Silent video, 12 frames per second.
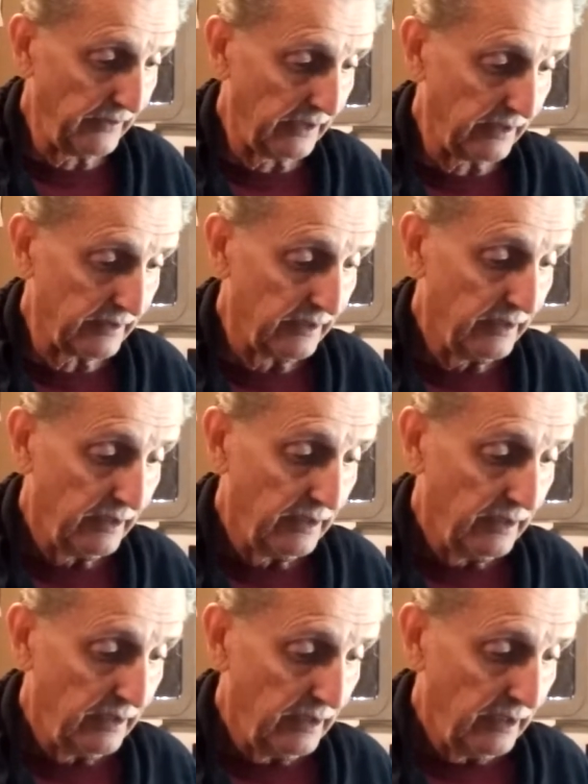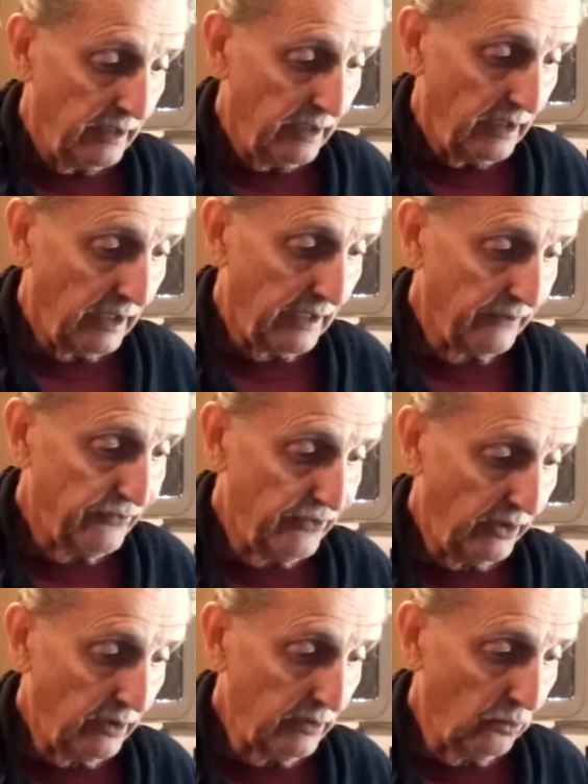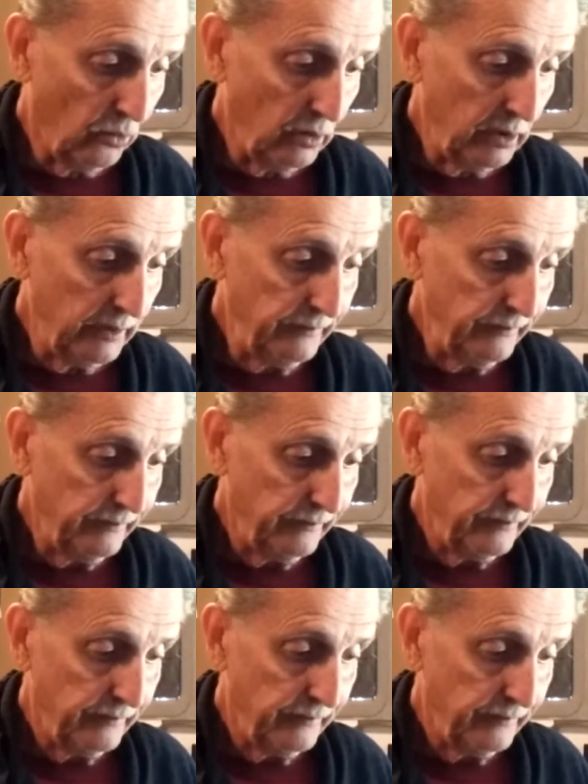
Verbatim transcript: I, I, thought of one